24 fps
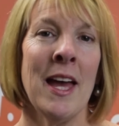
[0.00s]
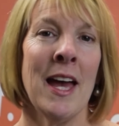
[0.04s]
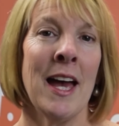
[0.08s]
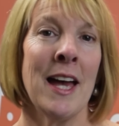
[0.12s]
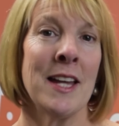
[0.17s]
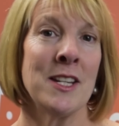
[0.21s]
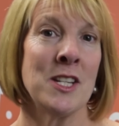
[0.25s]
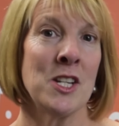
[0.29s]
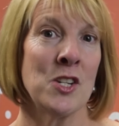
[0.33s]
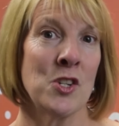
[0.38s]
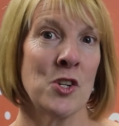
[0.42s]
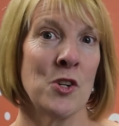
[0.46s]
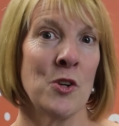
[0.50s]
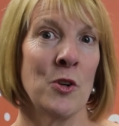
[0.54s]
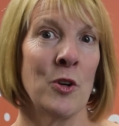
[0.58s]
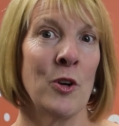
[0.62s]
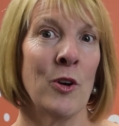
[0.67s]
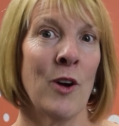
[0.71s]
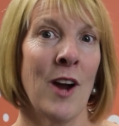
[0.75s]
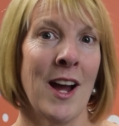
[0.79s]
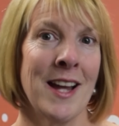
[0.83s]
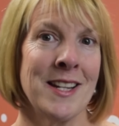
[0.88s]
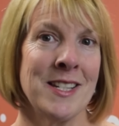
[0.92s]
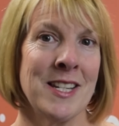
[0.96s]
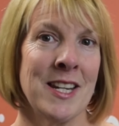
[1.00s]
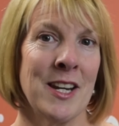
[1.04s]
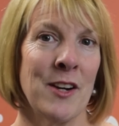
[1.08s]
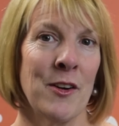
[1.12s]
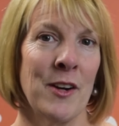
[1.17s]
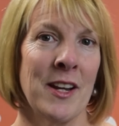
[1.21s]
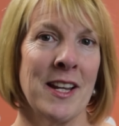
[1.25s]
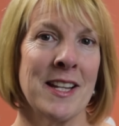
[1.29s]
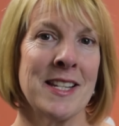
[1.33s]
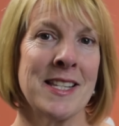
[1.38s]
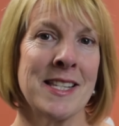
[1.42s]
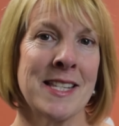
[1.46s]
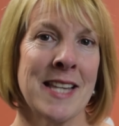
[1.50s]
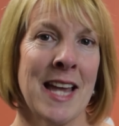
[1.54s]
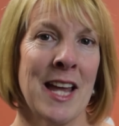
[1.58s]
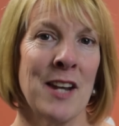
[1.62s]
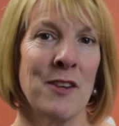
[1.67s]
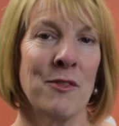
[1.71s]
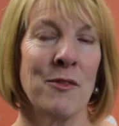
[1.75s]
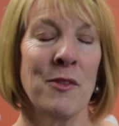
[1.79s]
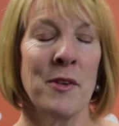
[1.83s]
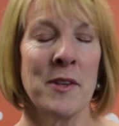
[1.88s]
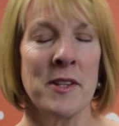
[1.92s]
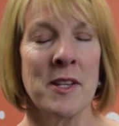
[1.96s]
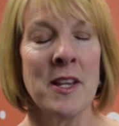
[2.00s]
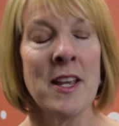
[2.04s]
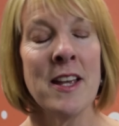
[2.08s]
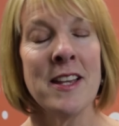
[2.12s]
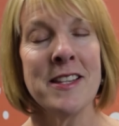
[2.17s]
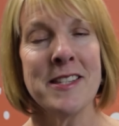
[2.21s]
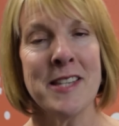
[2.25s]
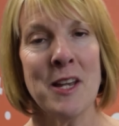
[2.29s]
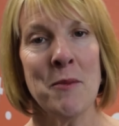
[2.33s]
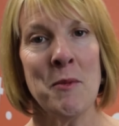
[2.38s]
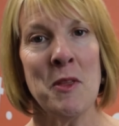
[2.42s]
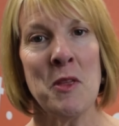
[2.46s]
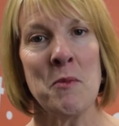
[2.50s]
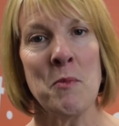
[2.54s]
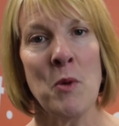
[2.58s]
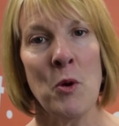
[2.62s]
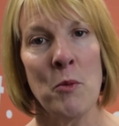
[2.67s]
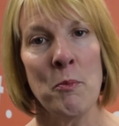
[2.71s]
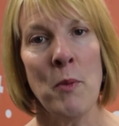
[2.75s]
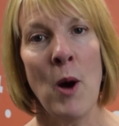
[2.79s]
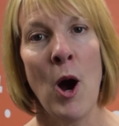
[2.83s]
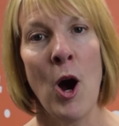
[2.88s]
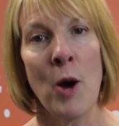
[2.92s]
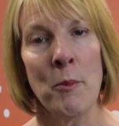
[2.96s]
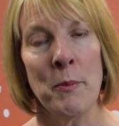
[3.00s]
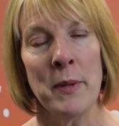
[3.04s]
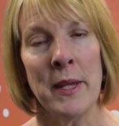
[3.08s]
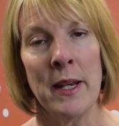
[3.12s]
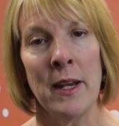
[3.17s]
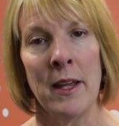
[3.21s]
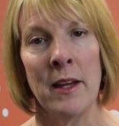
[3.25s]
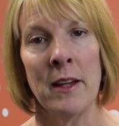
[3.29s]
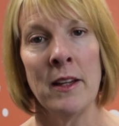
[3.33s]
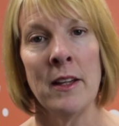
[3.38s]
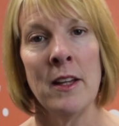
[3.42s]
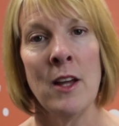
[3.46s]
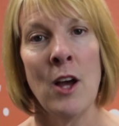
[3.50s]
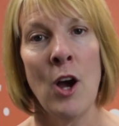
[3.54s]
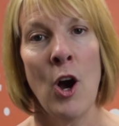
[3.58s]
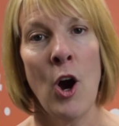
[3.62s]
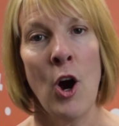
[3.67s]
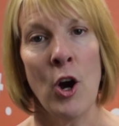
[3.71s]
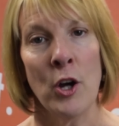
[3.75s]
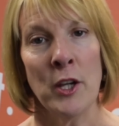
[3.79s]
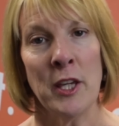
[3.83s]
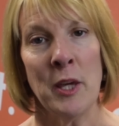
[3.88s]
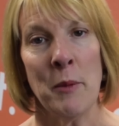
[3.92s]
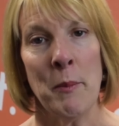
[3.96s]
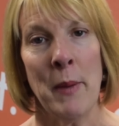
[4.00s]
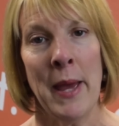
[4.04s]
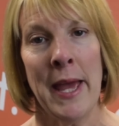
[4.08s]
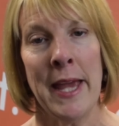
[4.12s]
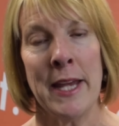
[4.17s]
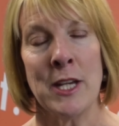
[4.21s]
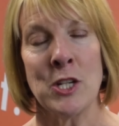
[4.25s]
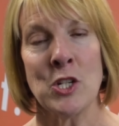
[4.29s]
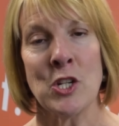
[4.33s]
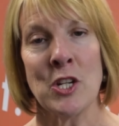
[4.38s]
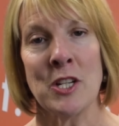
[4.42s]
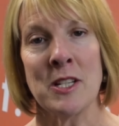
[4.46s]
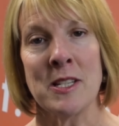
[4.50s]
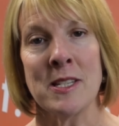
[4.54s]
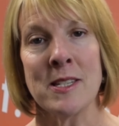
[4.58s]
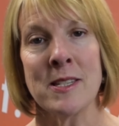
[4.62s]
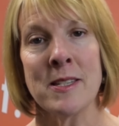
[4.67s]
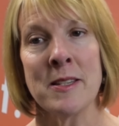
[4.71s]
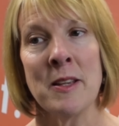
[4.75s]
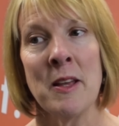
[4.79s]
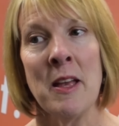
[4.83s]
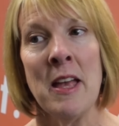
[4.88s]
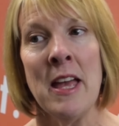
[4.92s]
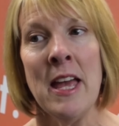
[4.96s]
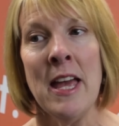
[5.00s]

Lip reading: additional criteria set for some of the more popular occupations.